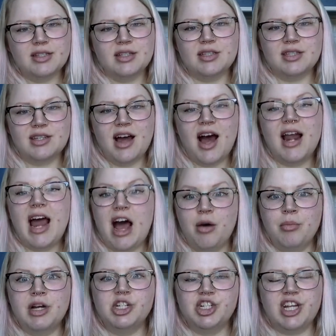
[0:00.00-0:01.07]
It's not how
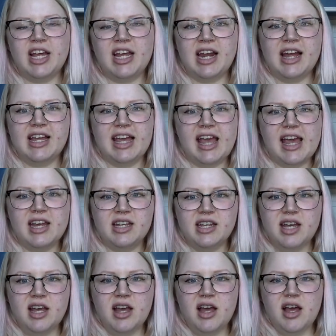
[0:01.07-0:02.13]
much can I get,
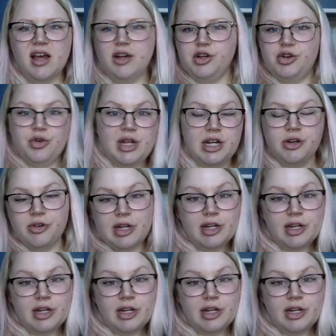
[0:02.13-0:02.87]
greedy.